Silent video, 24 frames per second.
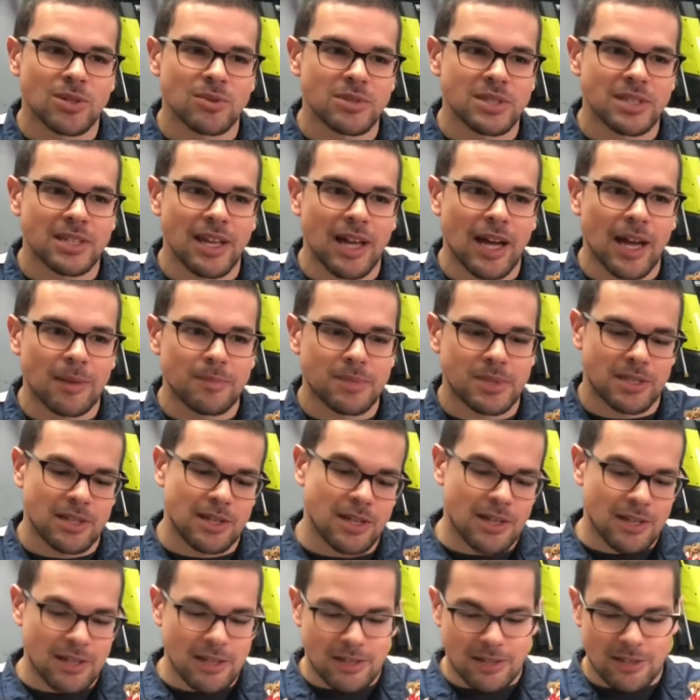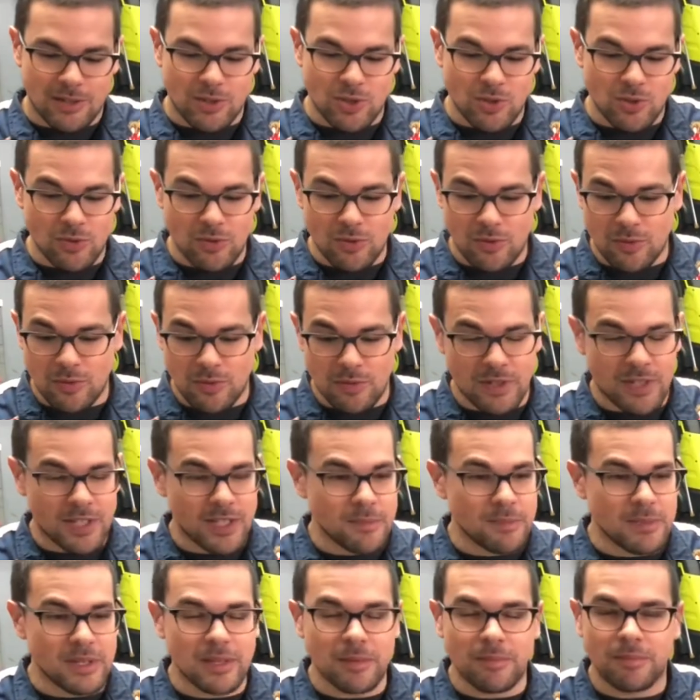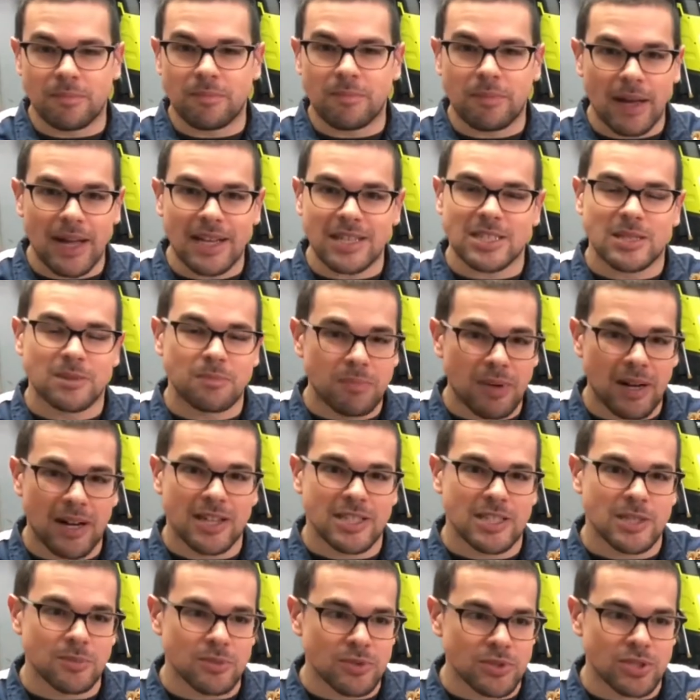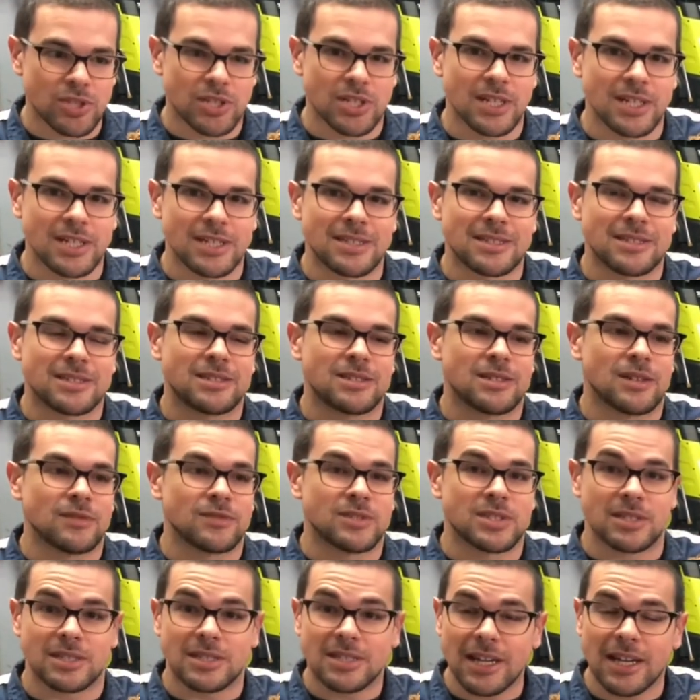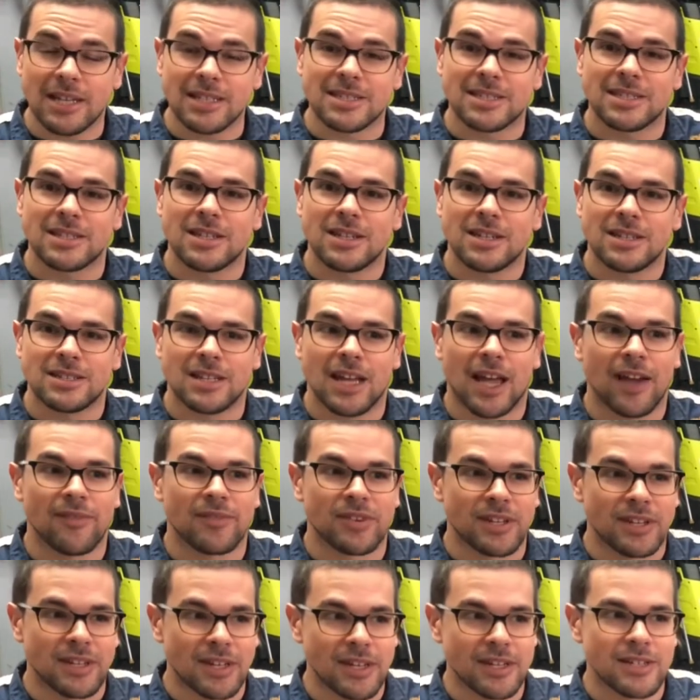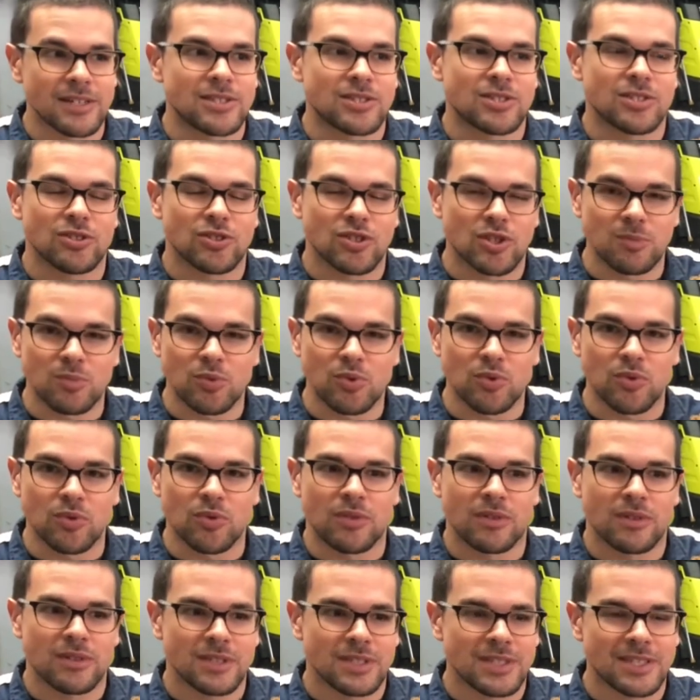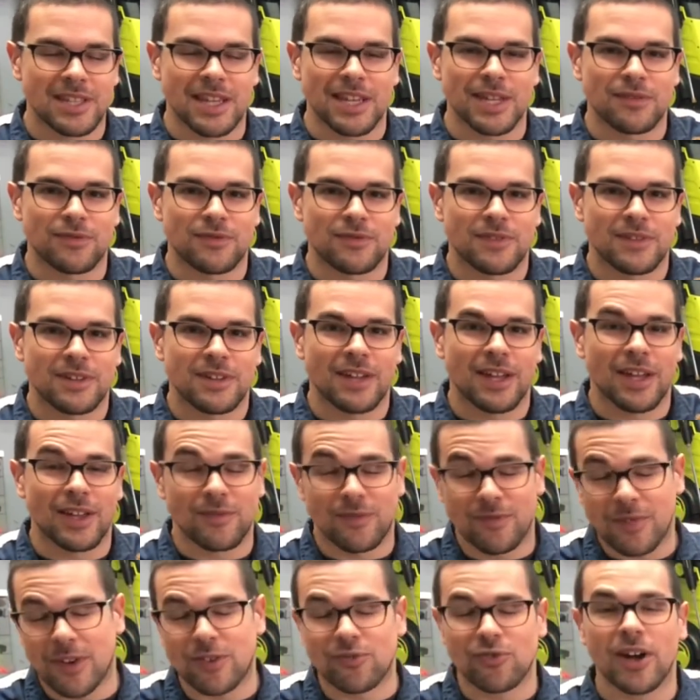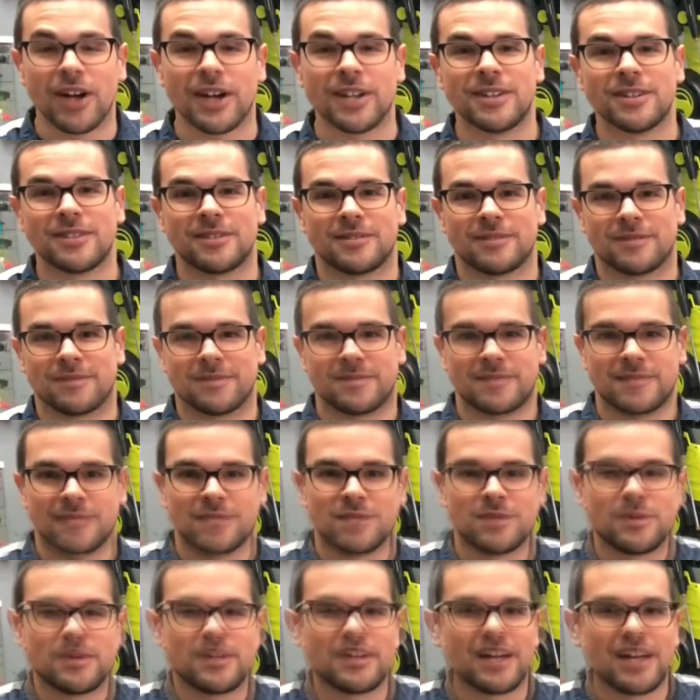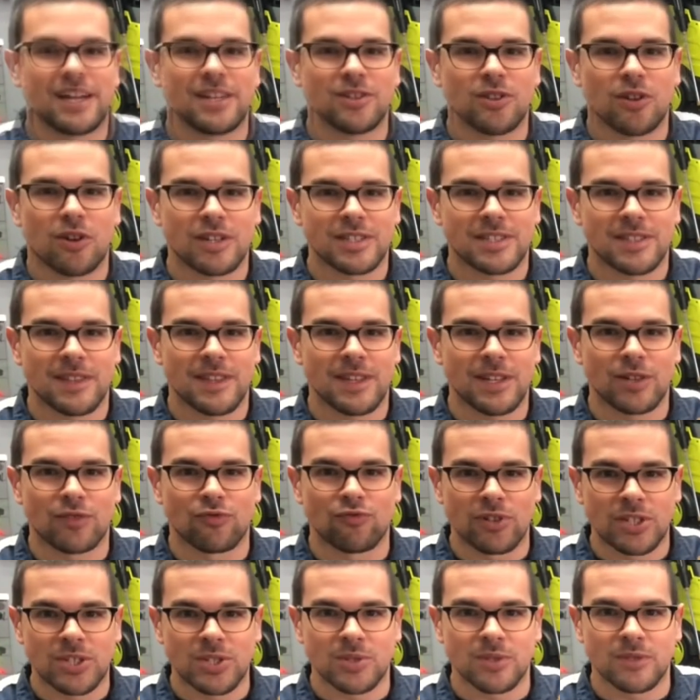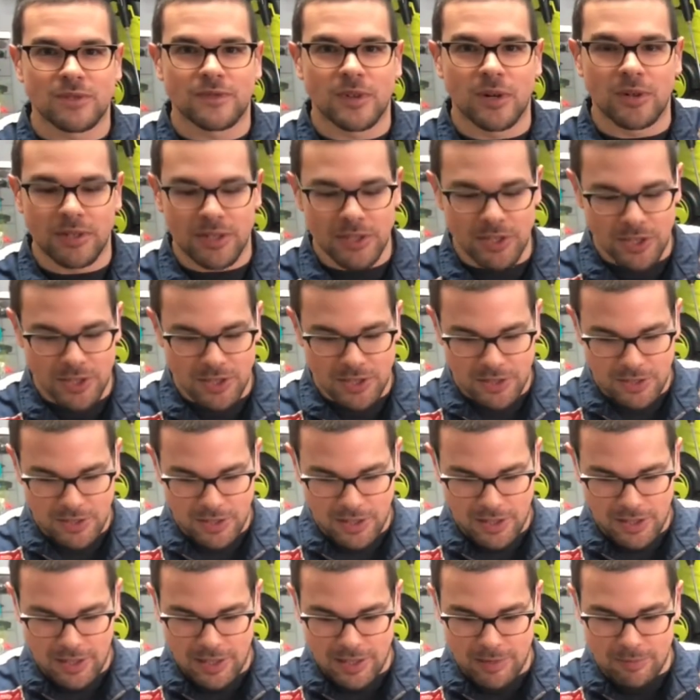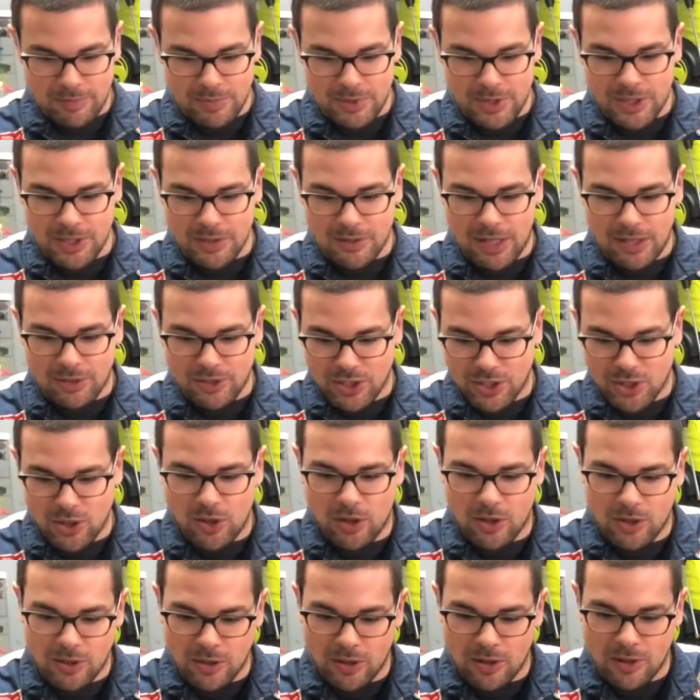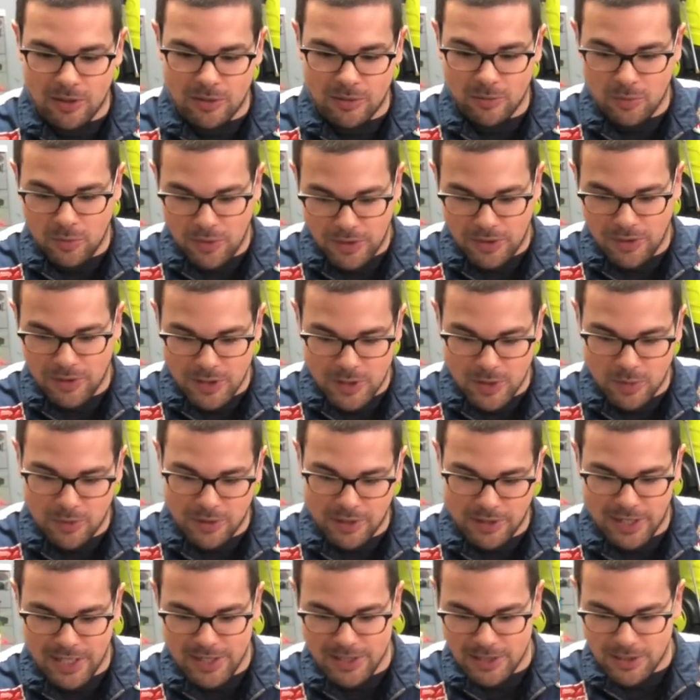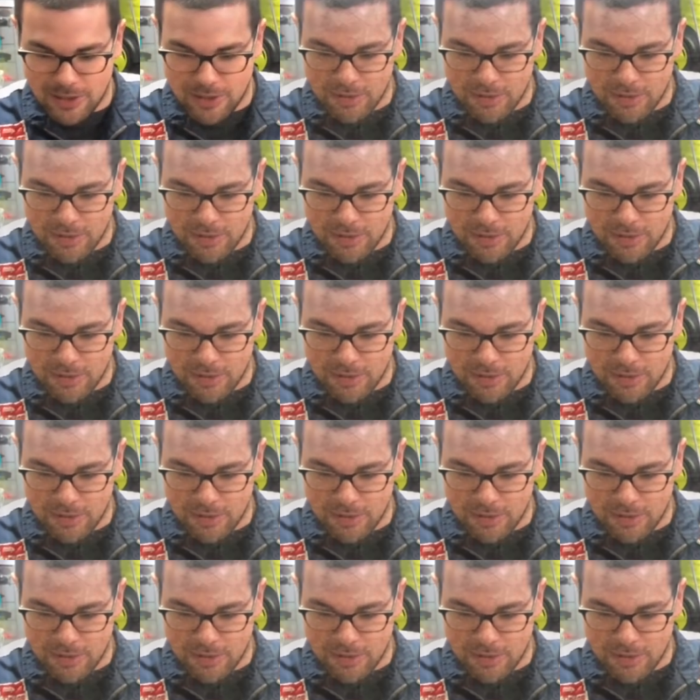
those gaps to give me the best possible chance of success to having a nice, smooth, safe, and fun ride. For this next one, I lost the original footage, so I'll just talk along with this one as it